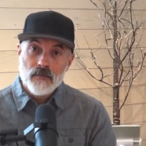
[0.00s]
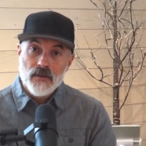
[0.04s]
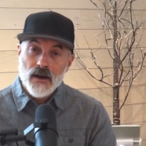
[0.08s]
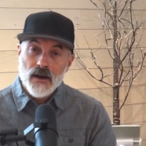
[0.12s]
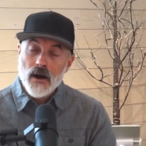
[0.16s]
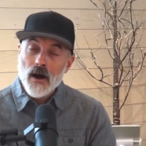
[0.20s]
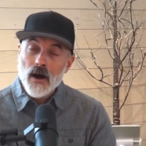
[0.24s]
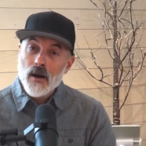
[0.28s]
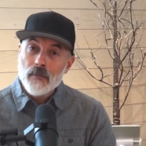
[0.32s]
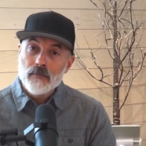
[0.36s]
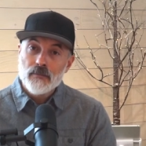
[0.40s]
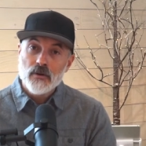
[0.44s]

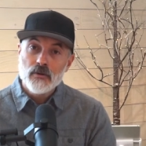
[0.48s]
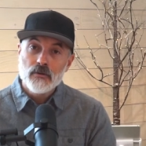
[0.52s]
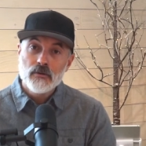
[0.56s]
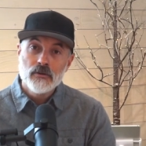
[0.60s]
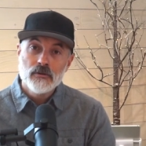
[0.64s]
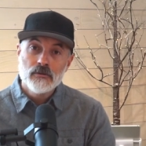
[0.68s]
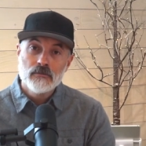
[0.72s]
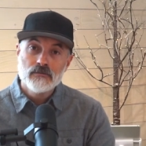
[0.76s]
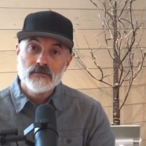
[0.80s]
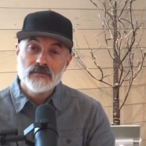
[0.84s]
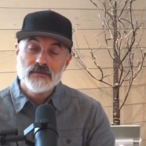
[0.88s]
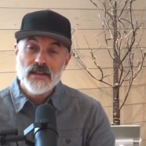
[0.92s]
the Upper
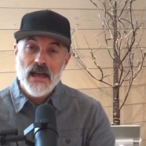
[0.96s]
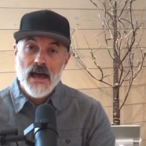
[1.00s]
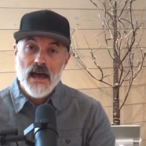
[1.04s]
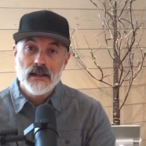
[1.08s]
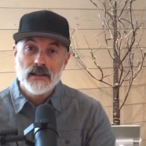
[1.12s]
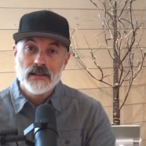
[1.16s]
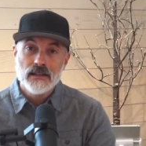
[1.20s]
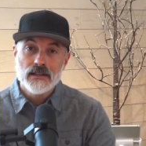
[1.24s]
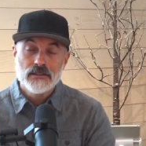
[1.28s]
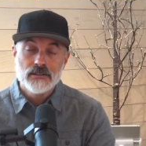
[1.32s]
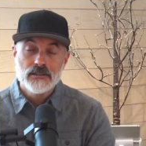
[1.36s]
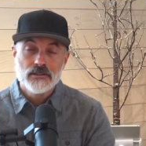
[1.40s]
Room
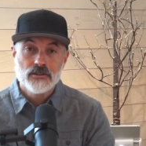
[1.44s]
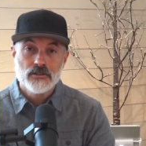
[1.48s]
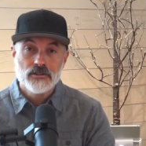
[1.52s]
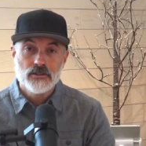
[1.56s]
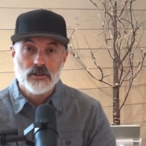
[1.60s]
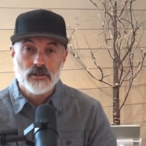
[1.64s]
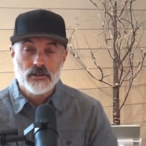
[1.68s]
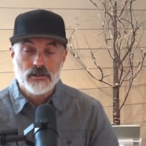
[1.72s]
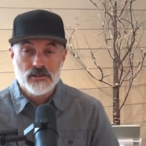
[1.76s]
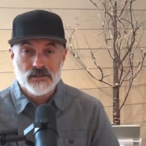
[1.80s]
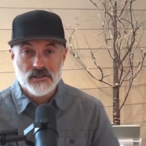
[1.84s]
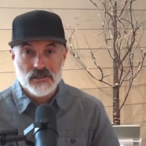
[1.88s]
Dallas
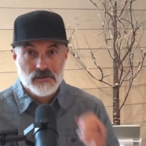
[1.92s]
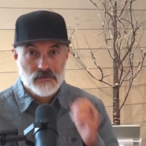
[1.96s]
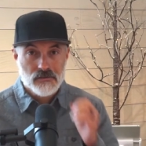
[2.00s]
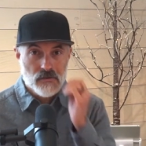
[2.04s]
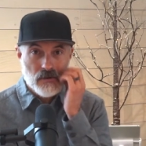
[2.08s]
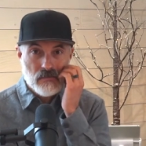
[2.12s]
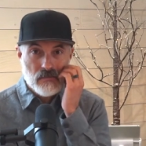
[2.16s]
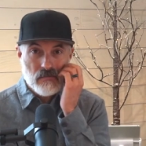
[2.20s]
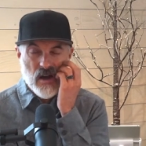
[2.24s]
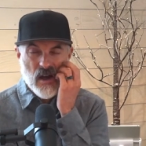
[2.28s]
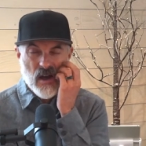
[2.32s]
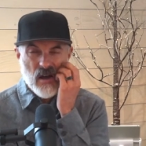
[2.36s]
Church that's
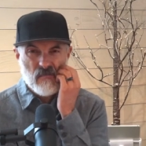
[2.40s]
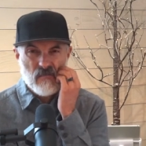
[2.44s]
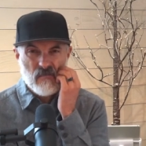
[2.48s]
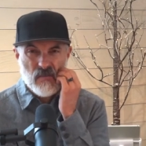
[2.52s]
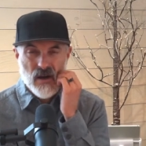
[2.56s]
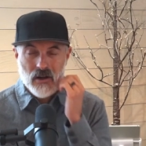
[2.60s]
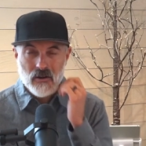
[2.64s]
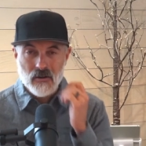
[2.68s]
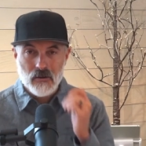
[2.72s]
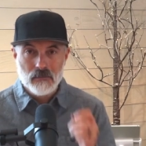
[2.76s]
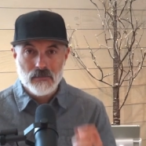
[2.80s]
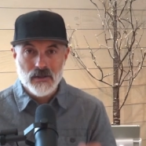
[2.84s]
run by
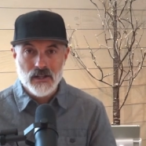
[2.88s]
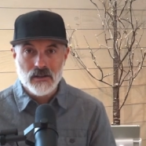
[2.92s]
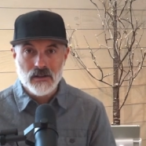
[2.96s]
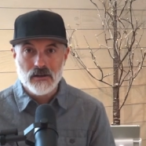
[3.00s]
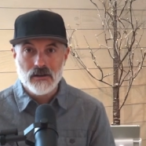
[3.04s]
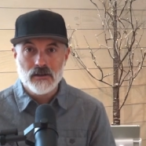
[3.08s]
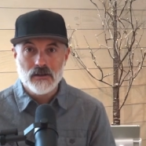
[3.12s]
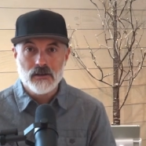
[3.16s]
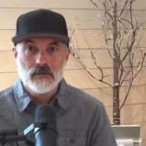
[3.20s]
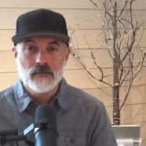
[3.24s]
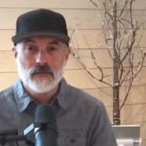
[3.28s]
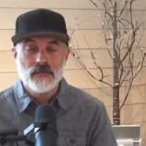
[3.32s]
Michael
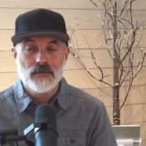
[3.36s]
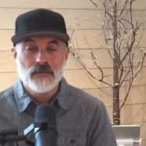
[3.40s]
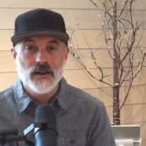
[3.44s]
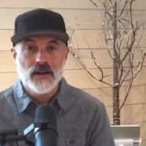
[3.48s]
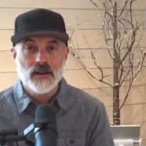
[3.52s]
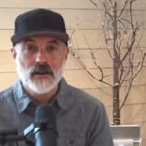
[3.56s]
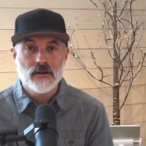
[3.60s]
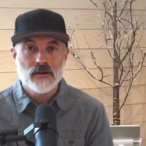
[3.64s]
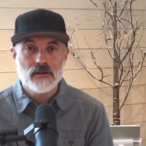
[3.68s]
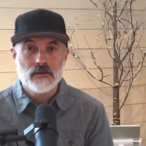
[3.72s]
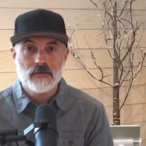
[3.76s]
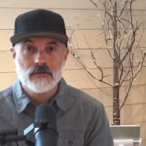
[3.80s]
Miller.
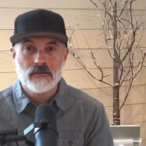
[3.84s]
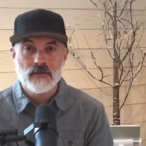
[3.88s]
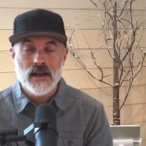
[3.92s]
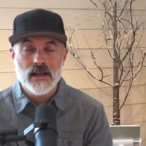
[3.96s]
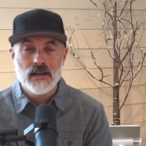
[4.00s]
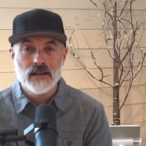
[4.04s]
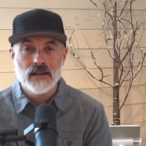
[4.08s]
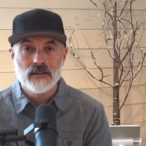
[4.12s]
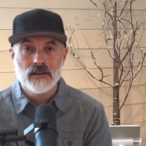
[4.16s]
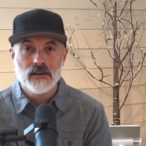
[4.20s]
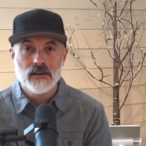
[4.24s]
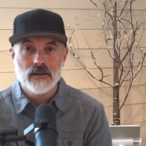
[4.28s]
there
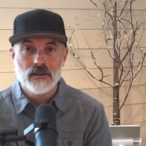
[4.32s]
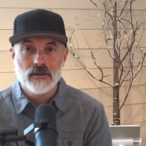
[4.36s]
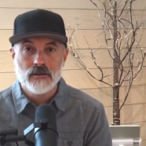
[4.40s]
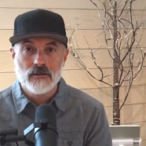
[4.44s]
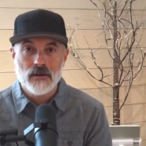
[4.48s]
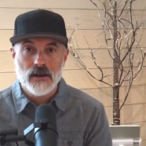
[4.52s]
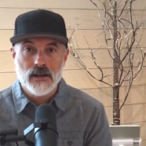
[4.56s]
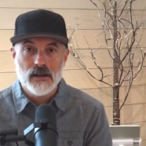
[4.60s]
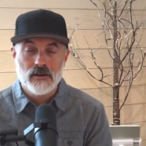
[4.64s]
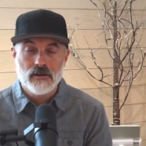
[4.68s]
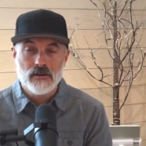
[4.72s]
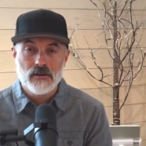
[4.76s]
right in the
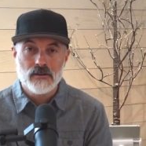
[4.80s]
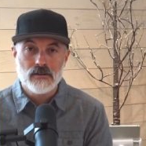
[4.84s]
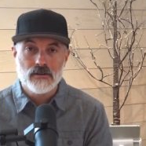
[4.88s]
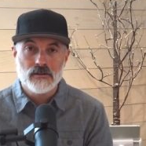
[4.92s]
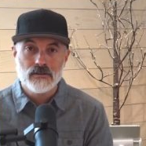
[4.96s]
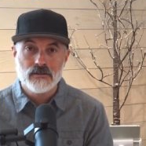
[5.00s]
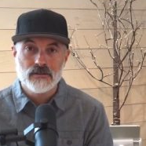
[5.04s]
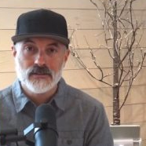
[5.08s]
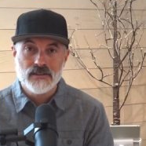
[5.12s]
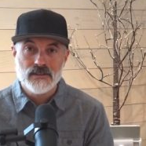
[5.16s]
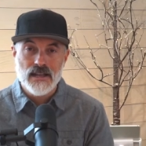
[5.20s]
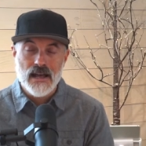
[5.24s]

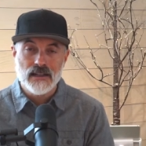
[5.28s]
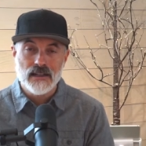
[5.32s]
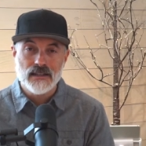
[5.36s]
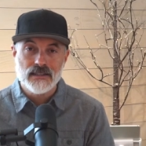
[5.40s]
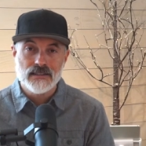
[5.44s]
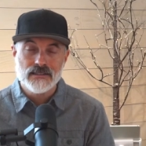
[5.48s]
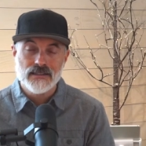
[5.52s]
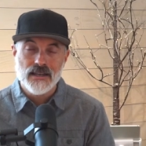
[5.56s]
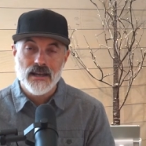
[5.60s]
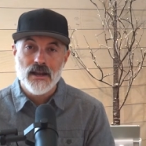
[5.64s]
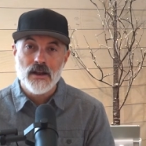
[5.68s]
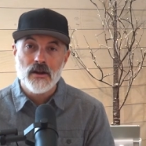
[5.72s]
greater
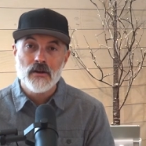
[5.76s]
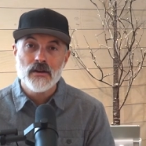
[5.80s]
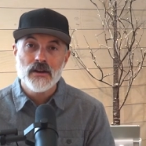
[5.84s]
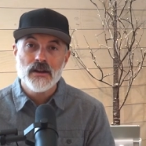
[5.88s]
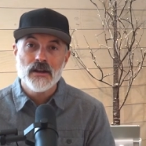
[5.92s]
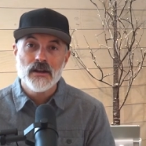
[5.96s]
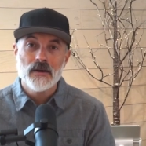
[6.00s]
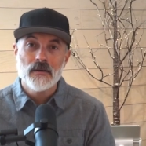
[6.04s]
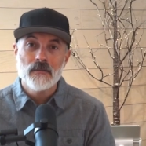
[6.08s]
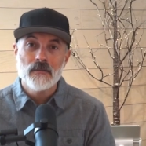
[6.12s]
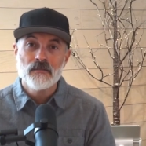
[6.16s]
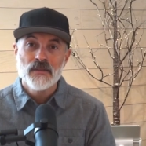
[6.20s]
Dallas
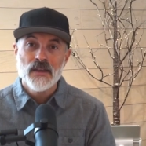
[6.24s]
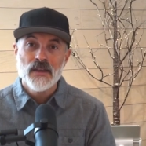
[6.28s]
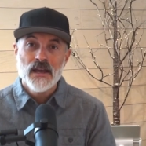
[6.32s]
area.